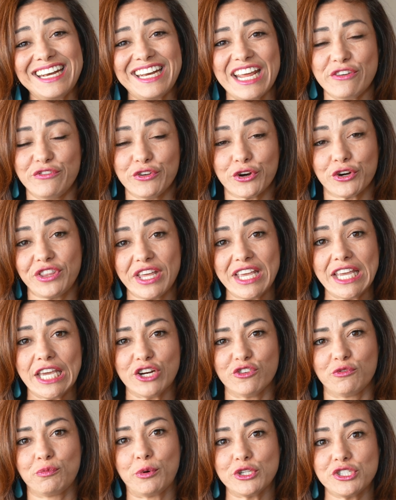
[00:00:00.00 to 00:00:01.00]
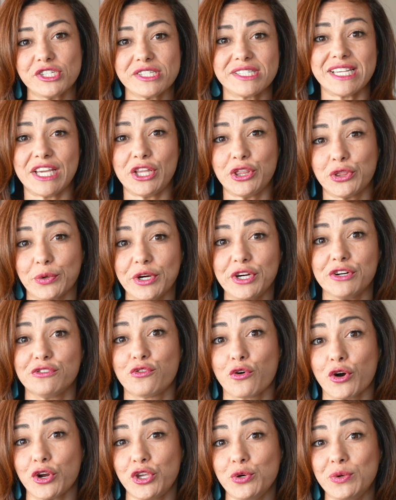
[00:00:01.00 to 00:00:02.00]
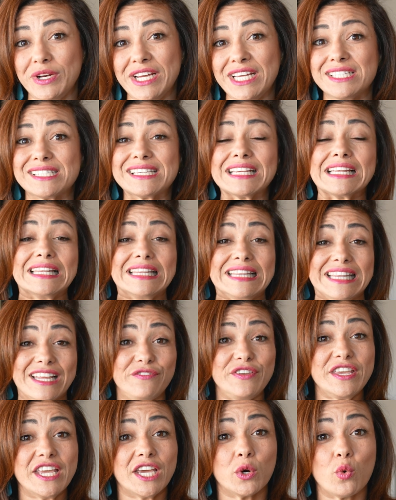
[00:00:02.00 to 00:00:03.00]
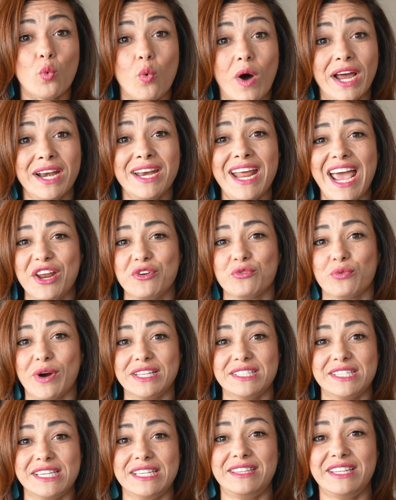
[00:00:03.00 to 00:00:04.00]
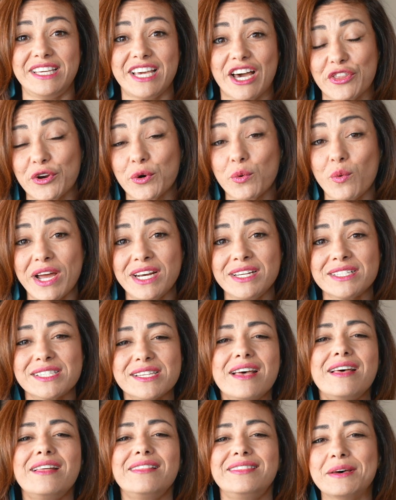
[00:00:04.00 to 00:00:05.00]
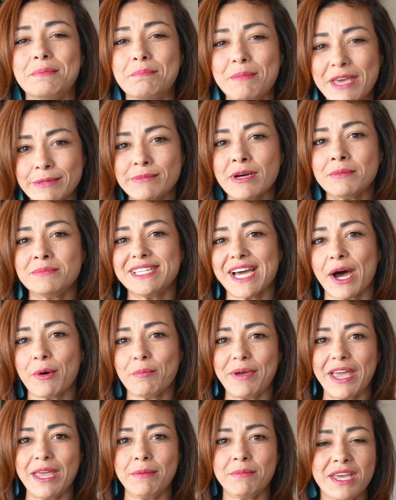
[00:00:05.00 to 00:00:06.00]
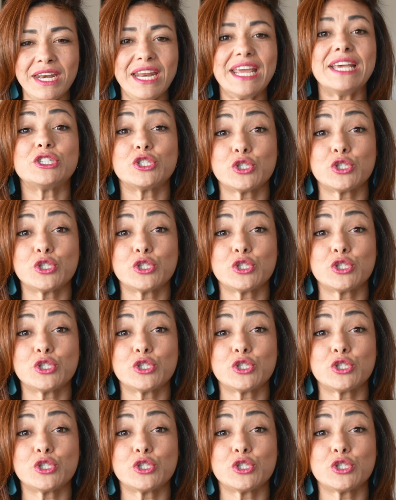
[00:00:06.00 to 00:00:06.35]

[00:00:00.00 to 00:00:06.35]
if you're thinking of purchasing 3 to 4 units, living in one and renting the other ones, the minimum down payment is